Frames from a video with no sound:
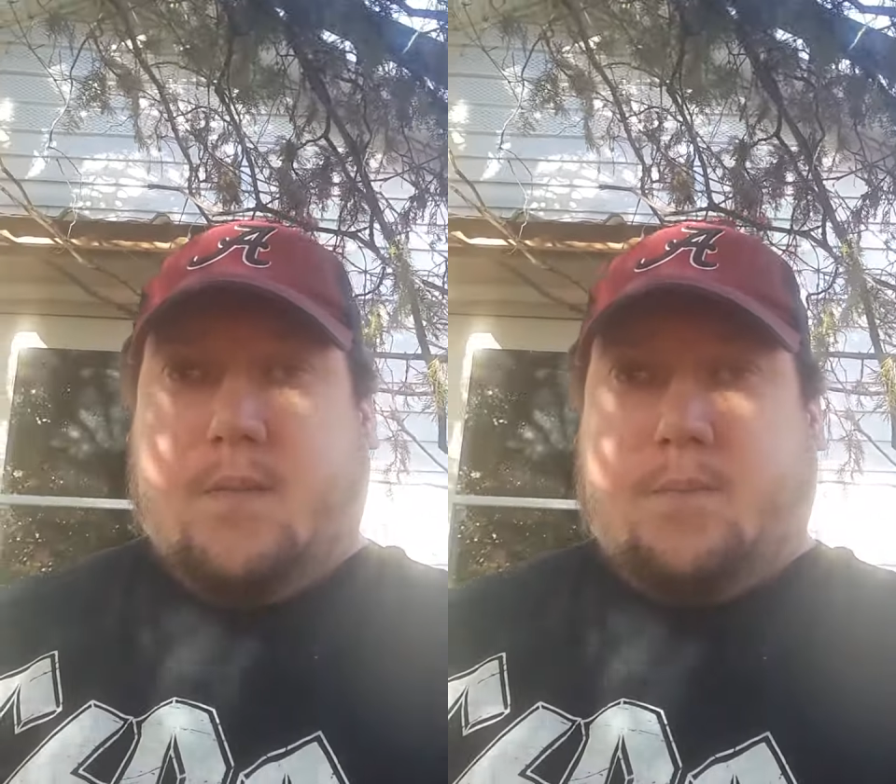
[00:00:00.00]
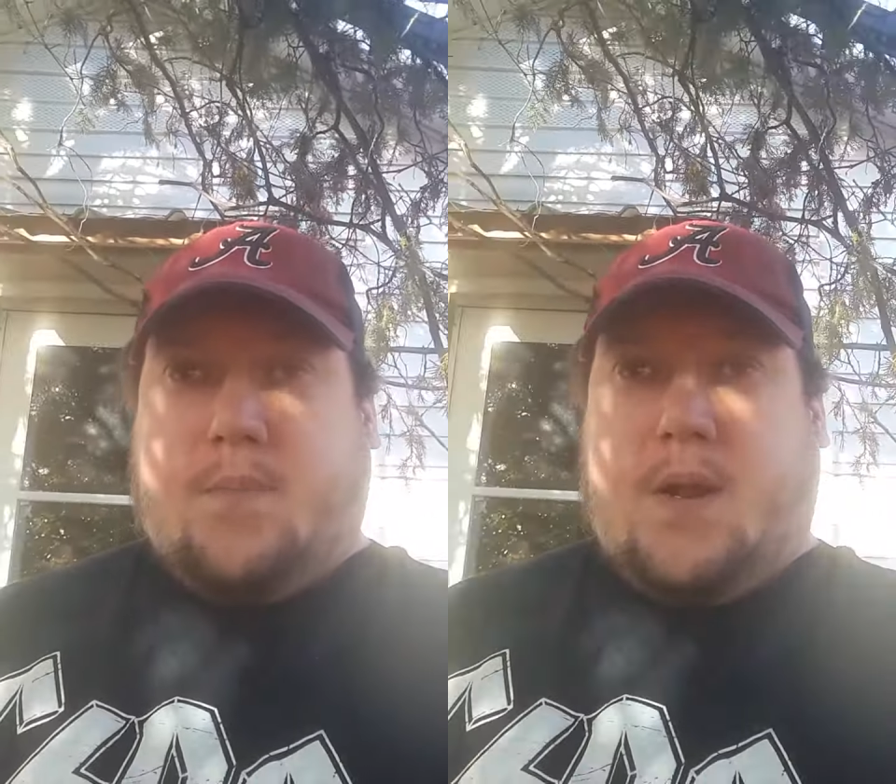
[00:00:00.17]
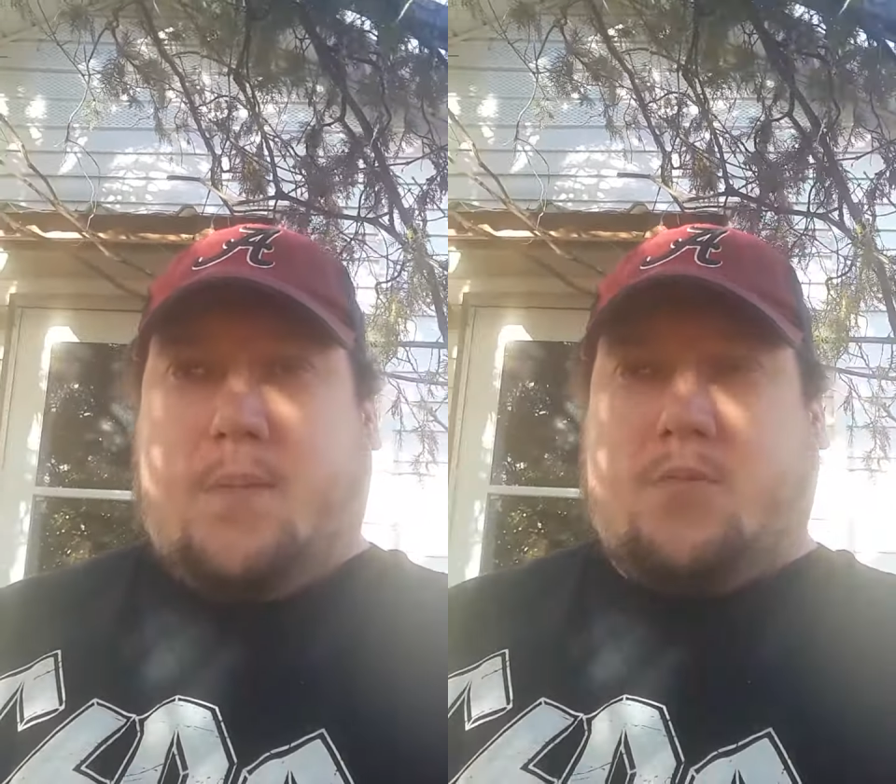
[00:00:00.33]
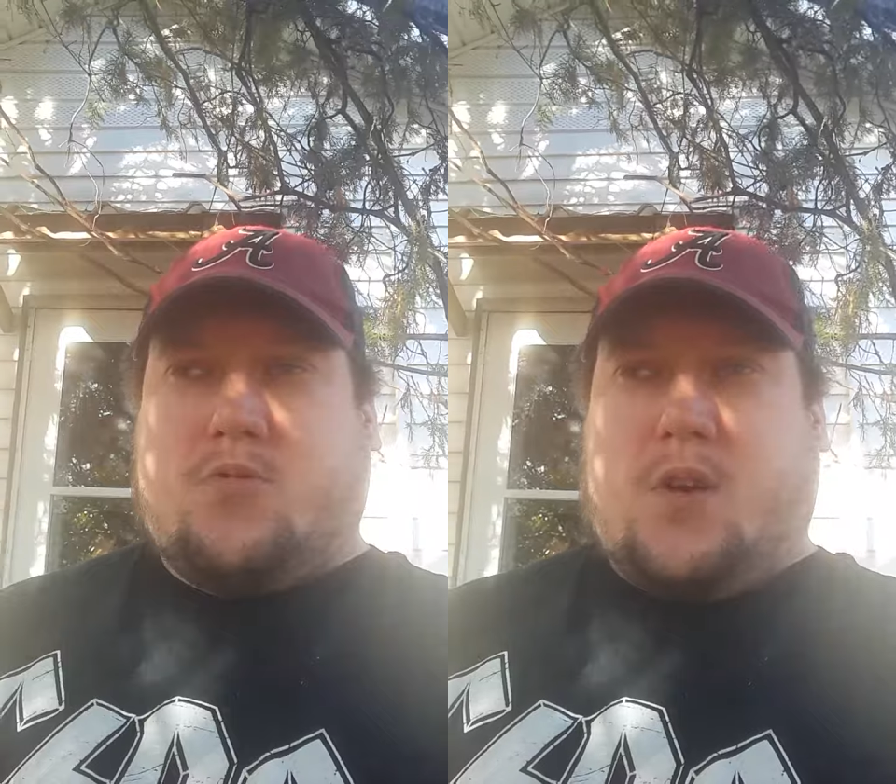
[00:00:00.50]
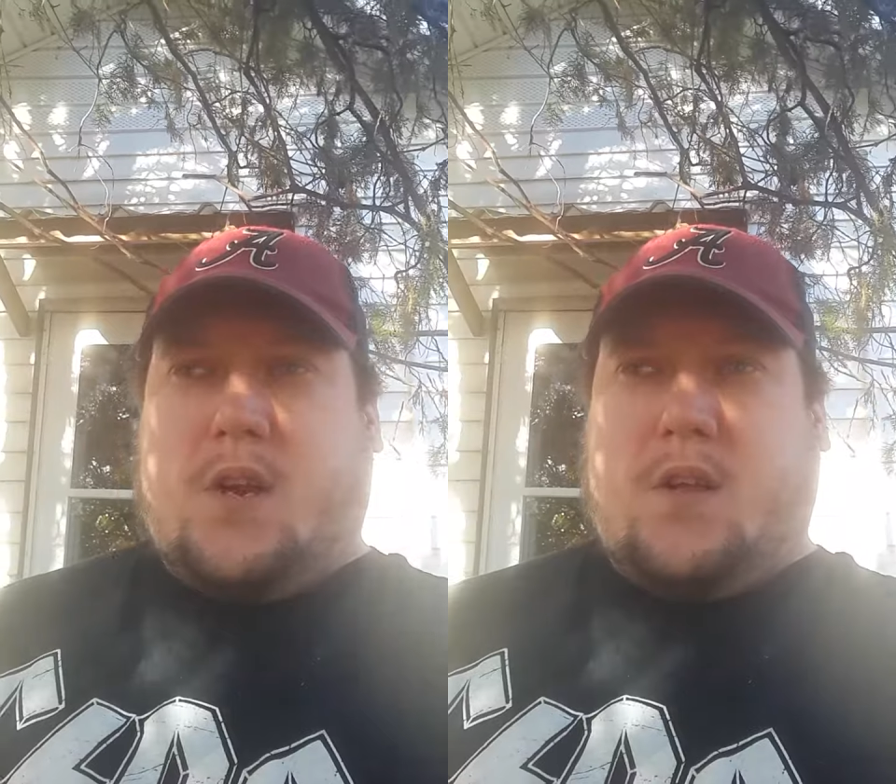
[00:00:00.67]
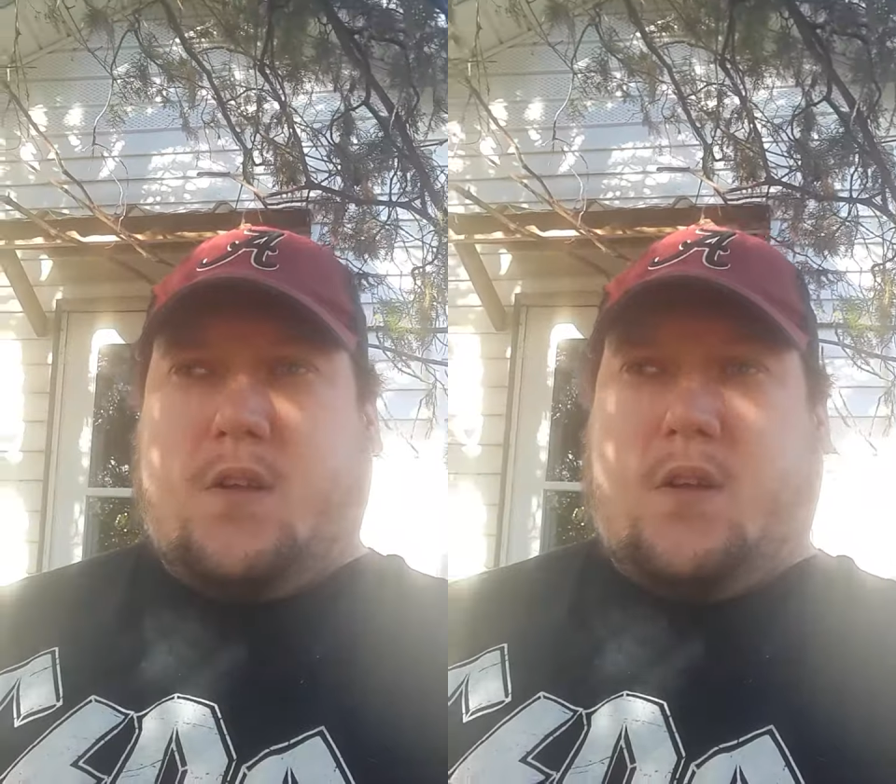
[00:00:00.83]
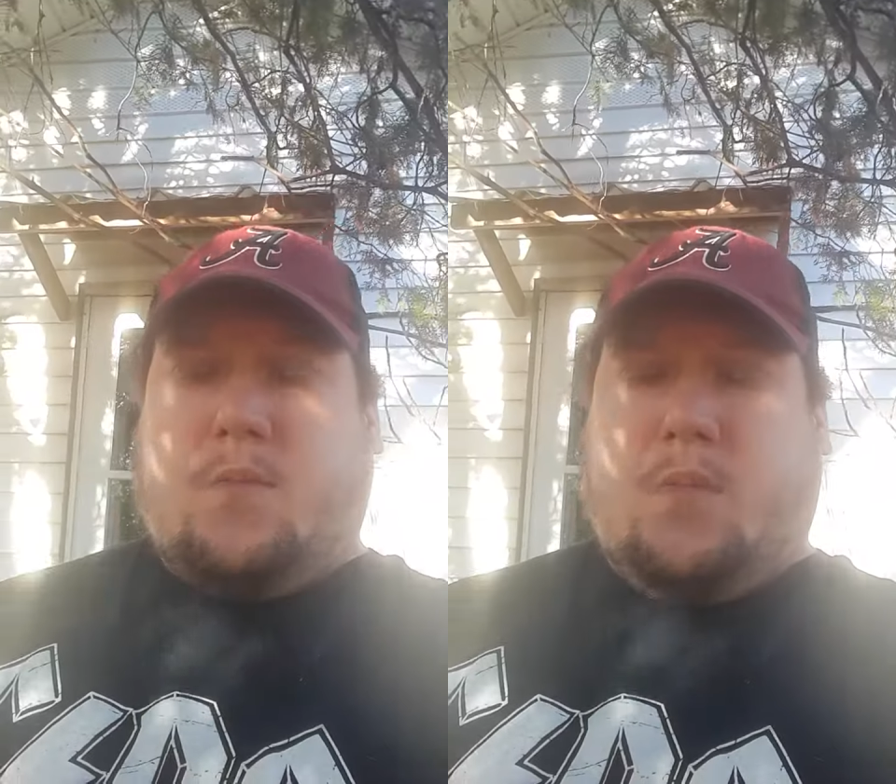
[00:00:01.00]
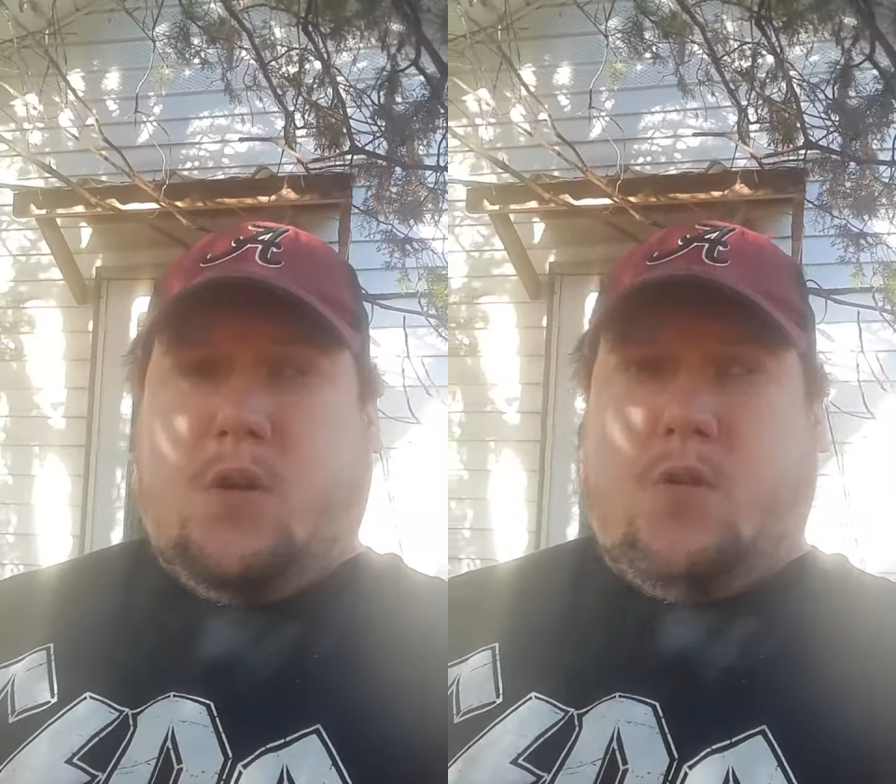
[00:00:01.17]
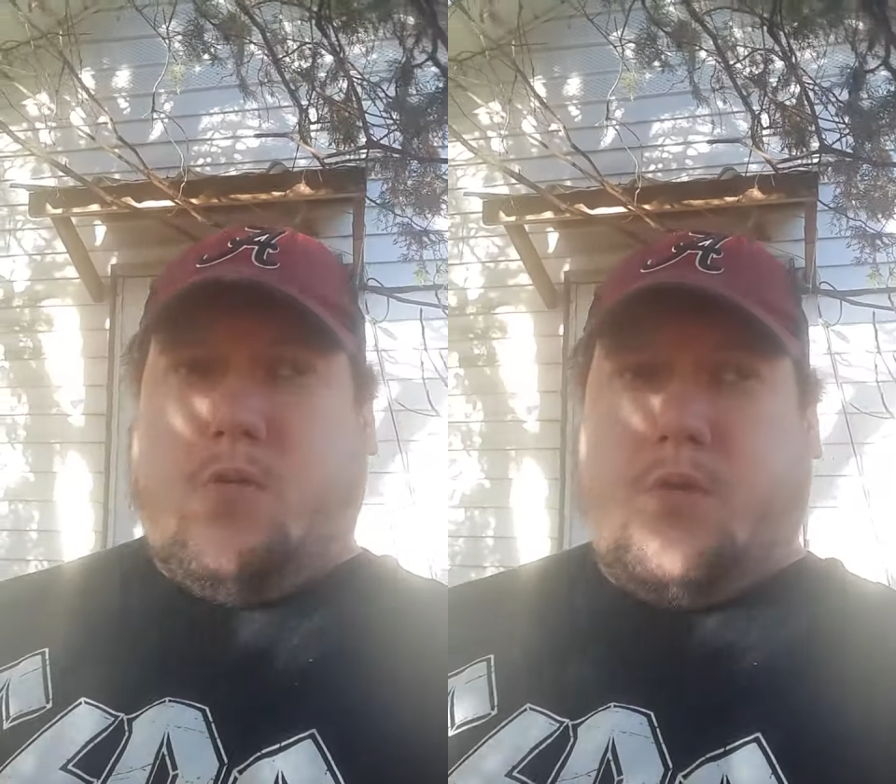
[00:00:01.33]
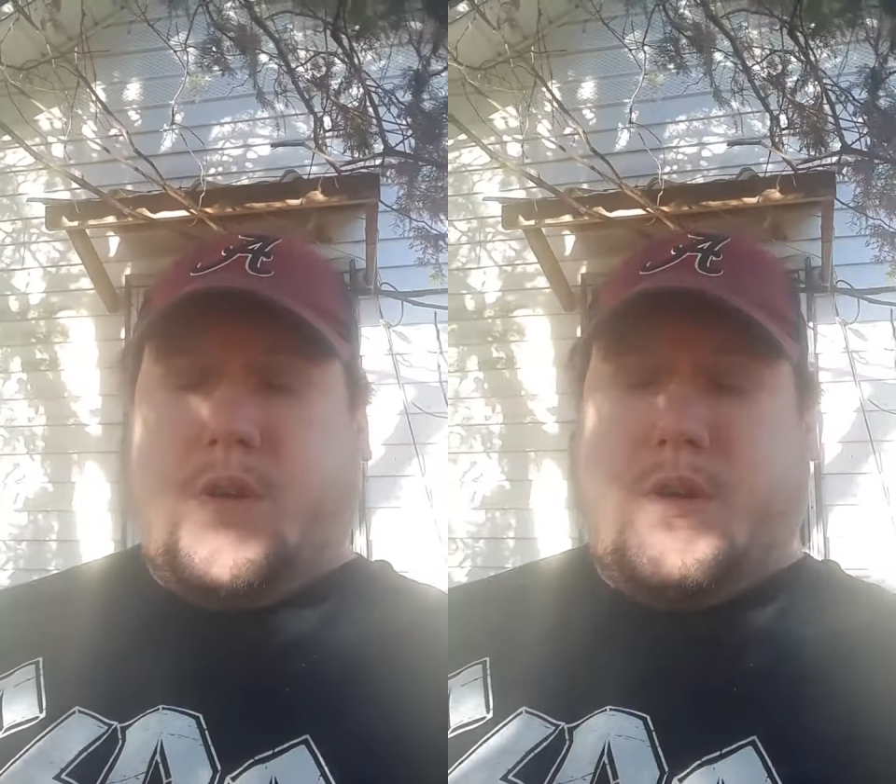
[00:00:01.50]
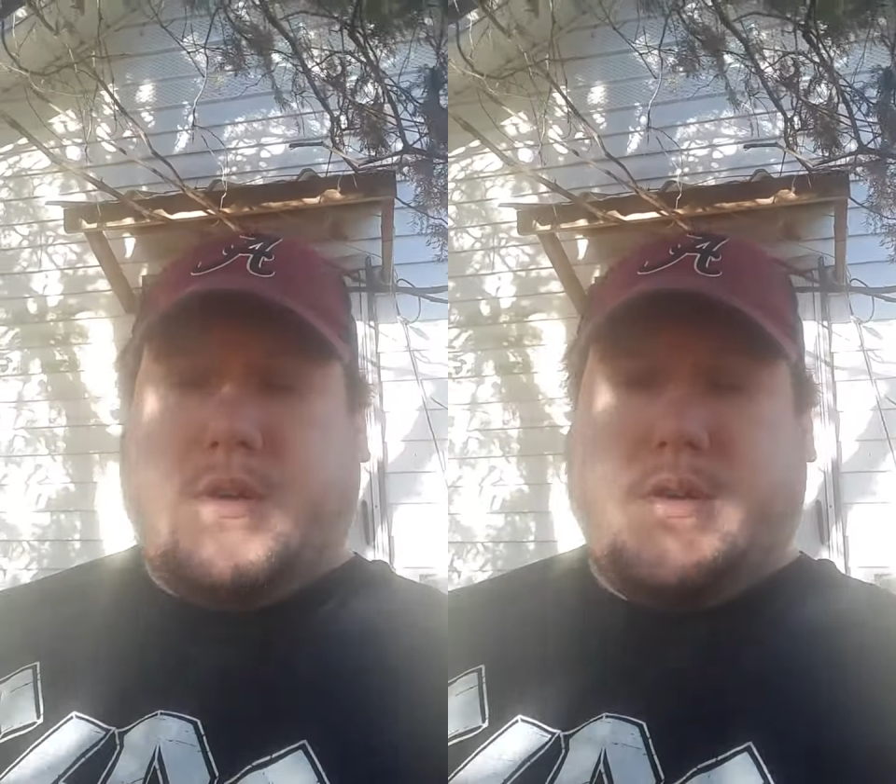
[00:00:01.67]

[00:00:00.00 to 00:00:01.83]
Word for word: but I will try to upload